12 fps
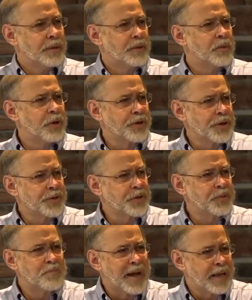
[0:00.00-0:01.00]
to work just
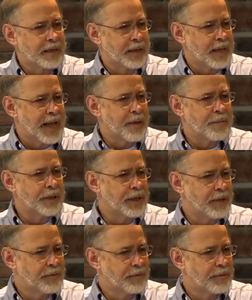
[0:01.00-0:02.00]
as mightily, I
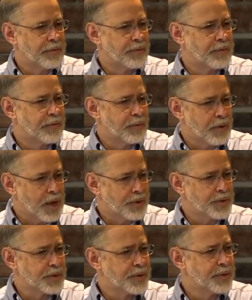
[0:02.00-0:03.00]
believe, through
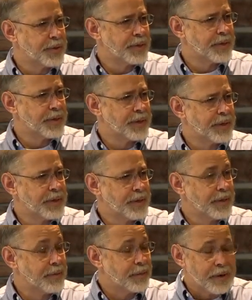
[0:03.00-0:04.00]
us,
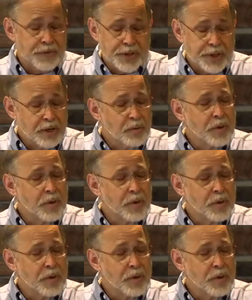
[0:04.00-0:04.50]
through every single